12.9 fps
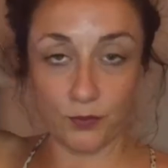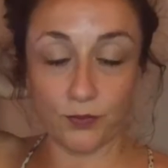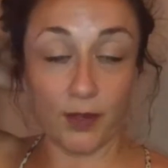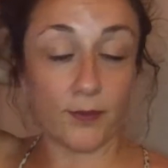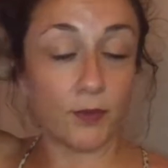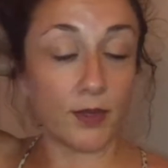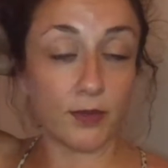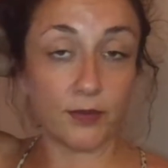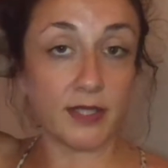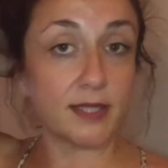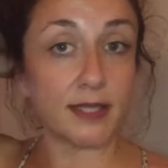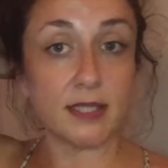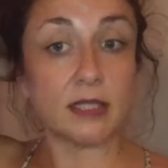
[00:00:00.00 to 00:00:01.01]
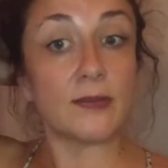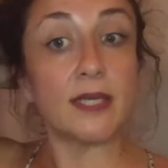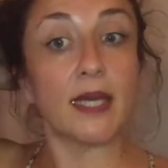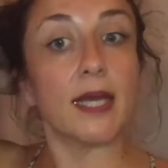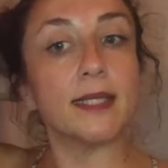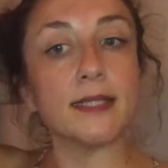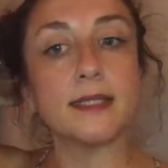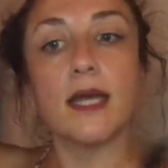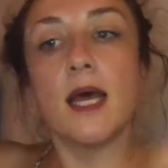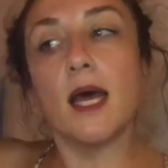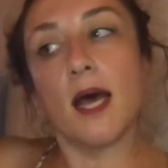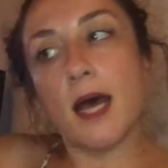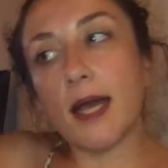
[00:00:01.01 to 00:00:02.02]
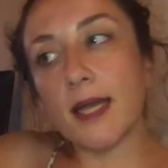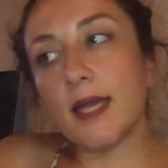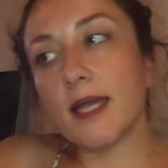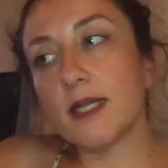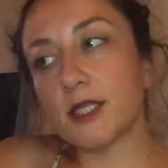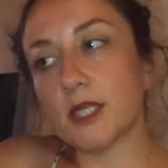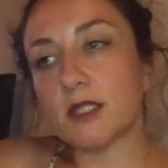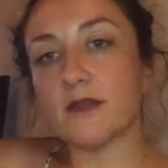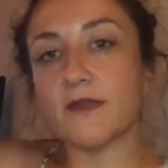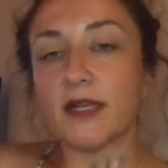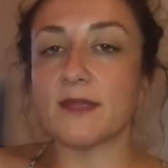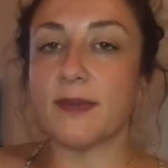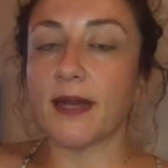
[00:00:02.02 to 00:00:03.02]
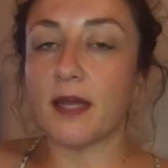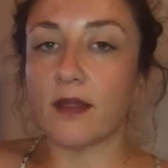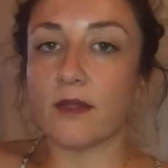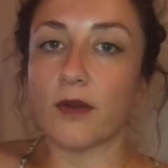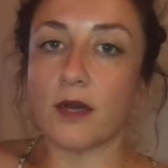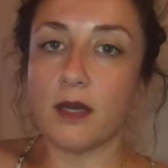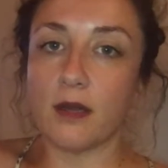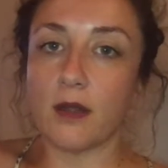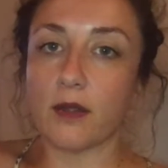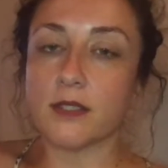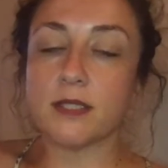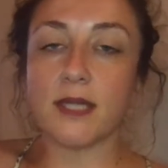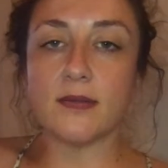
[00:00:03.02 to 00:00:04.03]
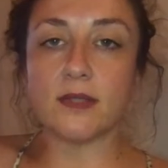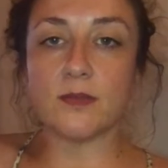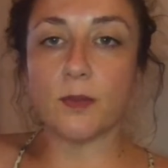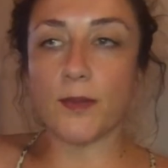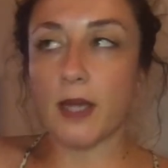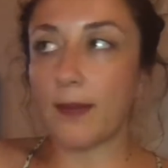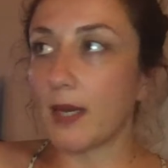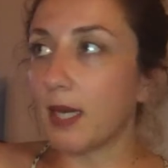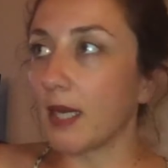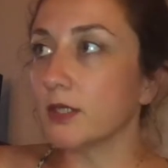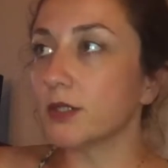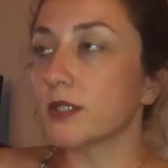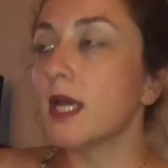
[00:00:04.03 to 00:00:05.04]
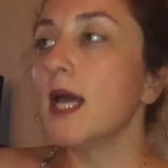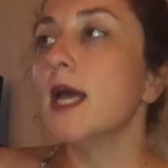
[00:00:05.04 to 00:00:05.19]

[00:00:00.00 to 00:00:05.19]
Number one reason is because I can't justify spending $30 to have someone paint my nails.